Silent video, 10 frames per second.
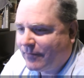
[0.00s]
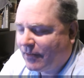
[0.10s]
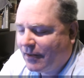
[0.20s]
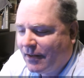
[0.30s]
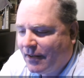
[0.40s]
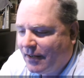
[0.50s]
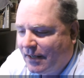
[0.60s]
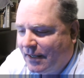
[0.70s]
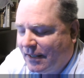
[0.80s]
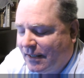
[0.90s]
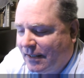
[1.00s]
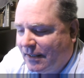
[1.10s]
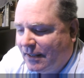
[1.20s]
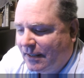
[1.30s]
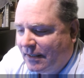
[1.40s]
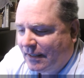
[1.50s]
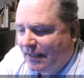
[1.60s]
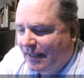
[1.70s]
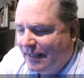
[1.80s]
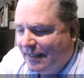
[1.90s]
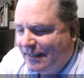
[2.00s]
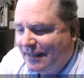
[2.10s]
Nothing is said.